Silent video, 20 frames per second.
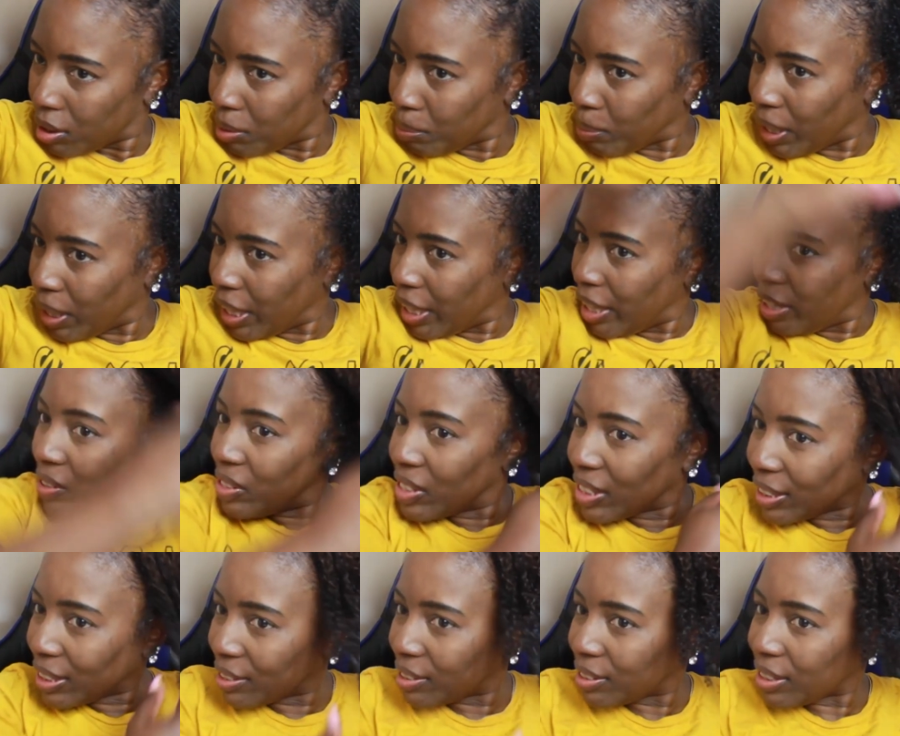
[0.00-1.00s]
my hair
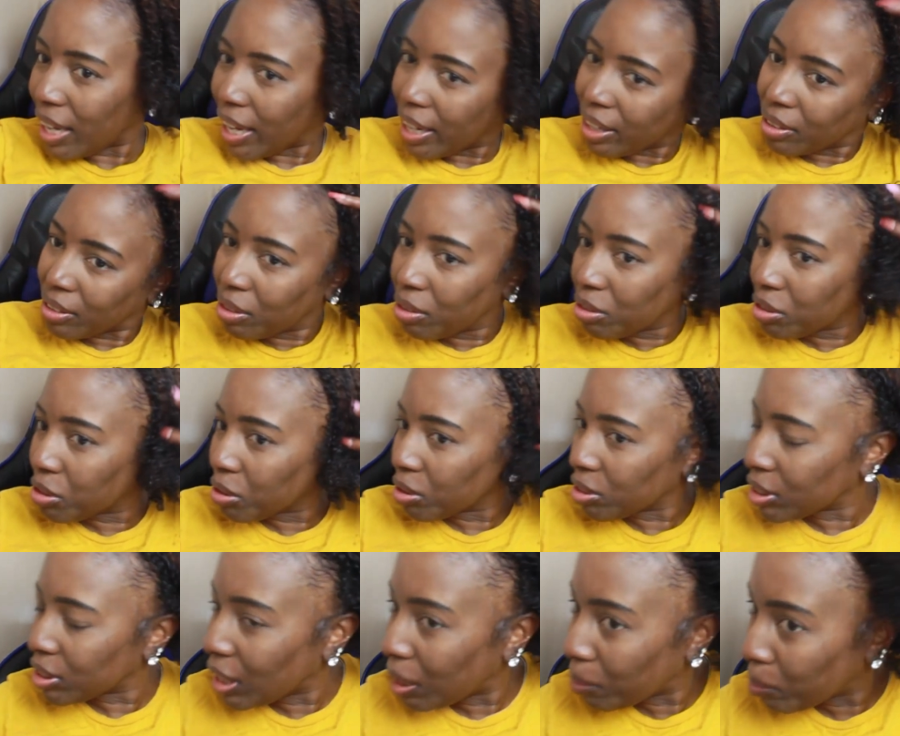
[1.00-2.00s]
isn't tangled, so
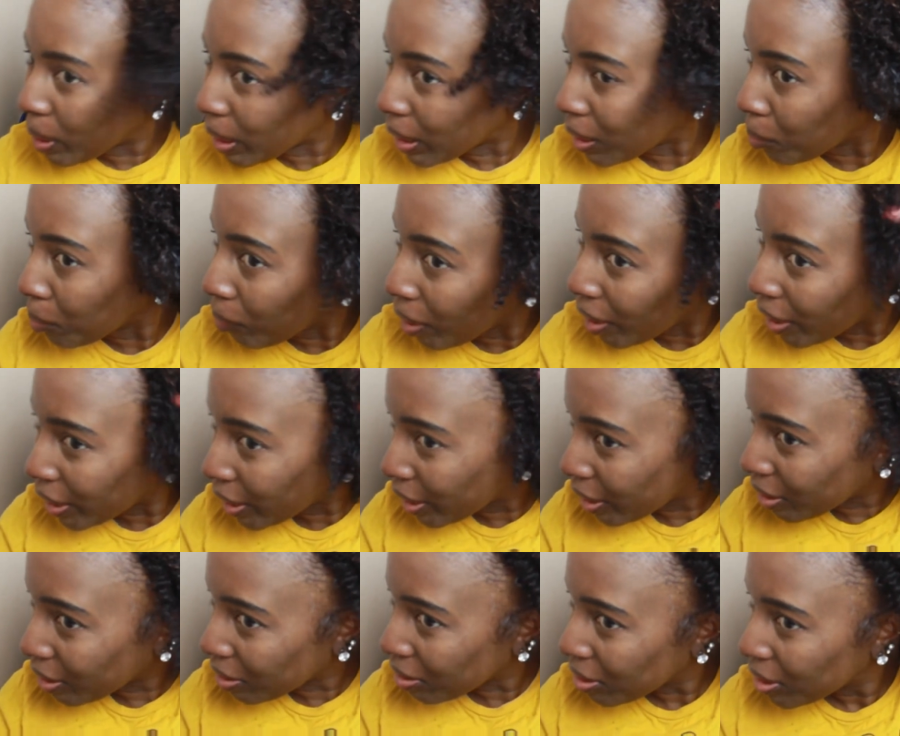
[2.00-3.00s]
it's not making my
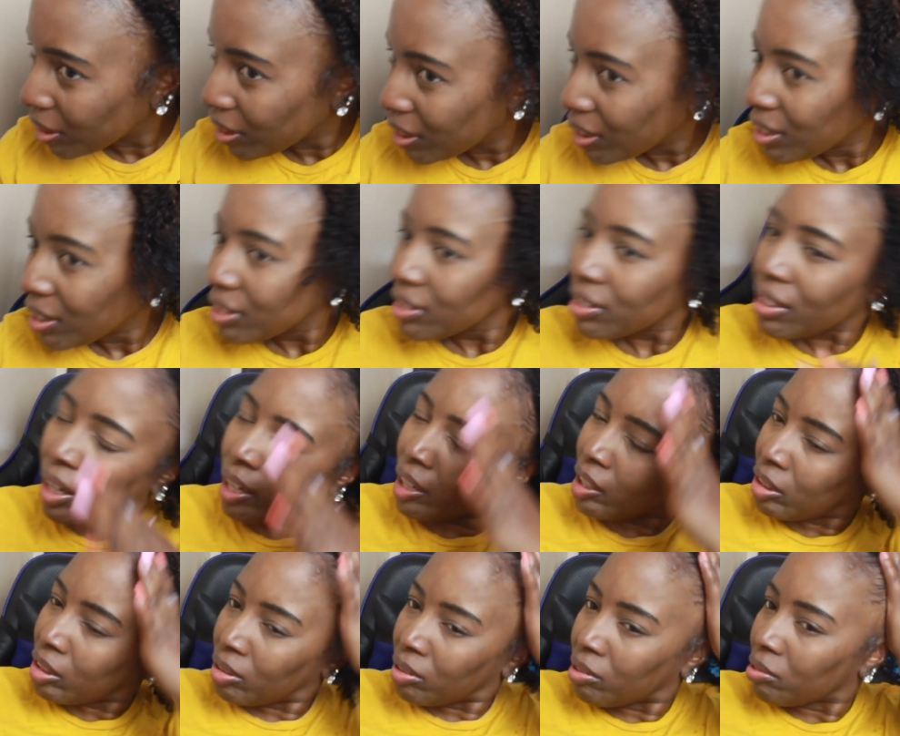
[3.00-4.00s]
hair
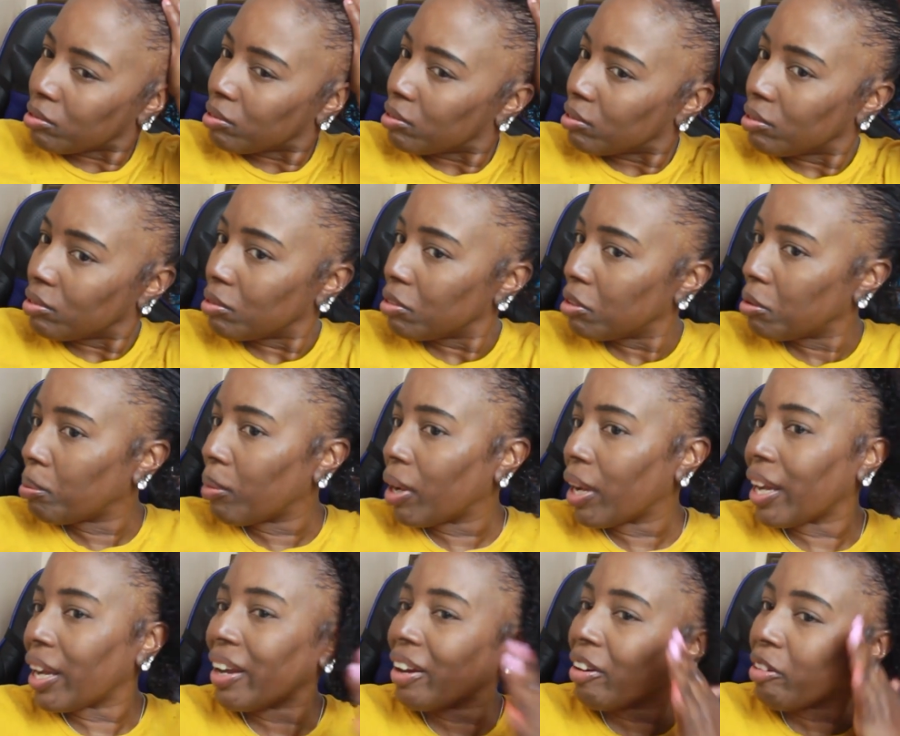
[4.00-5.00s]
tangled. My
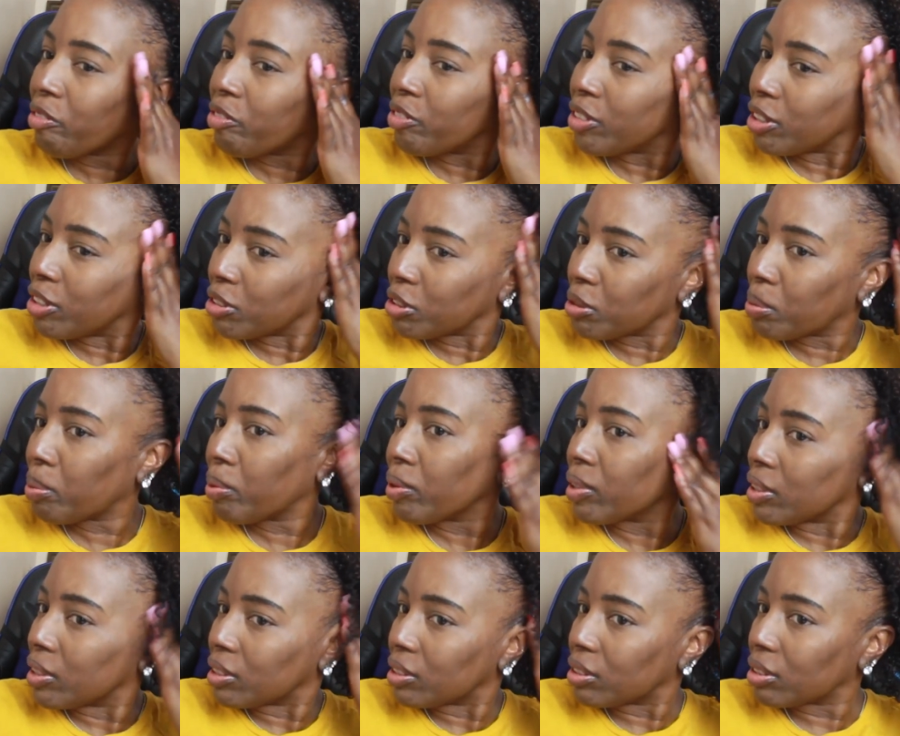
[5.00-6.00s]
hair feels
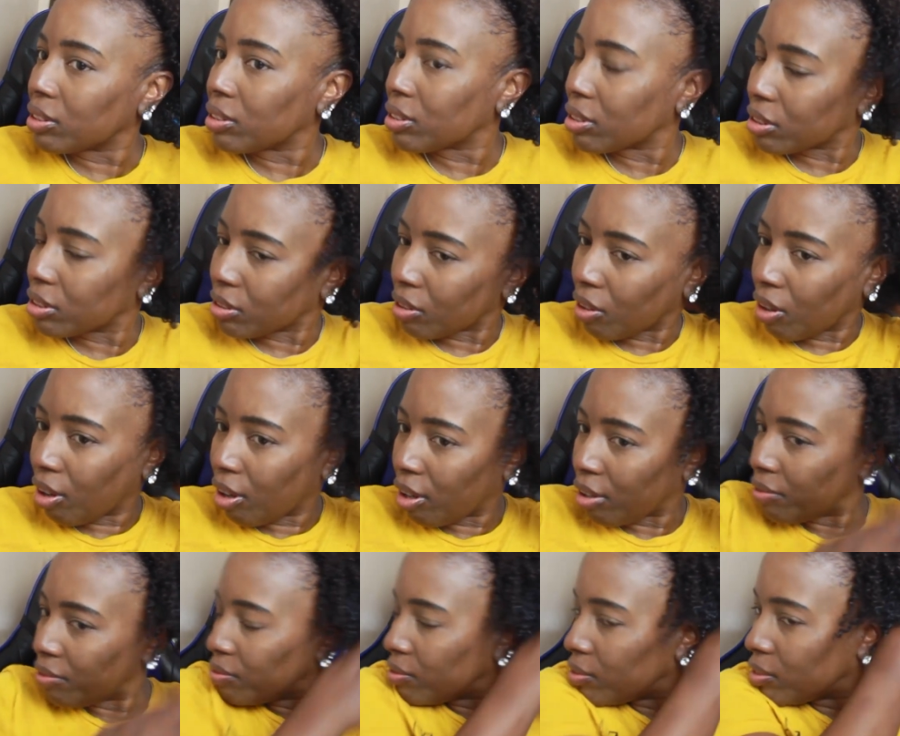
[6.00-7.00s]
pretty
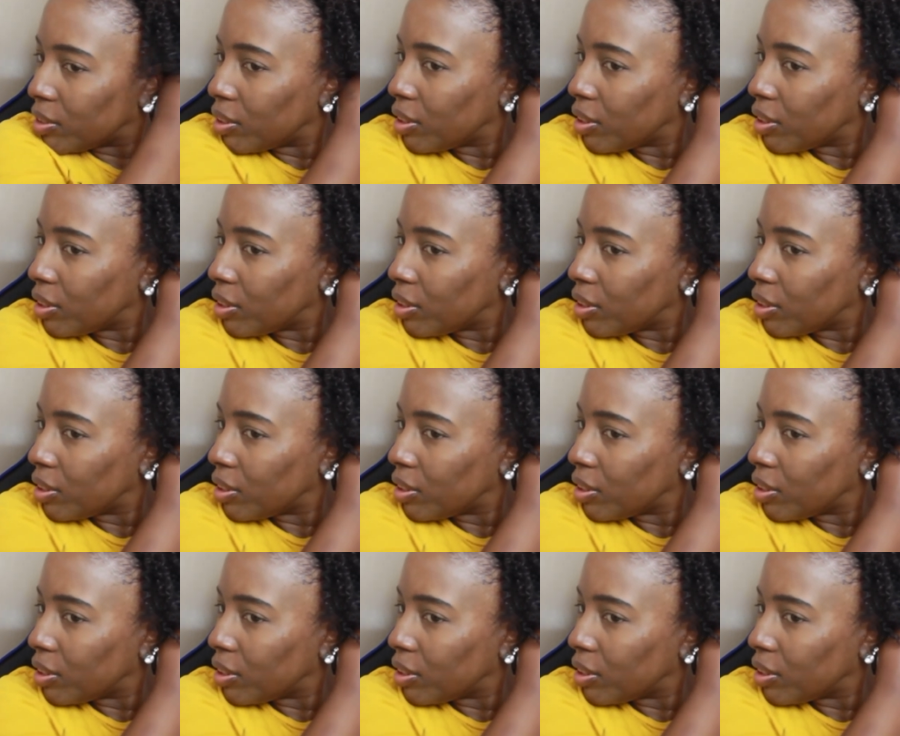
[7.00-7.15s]
soft.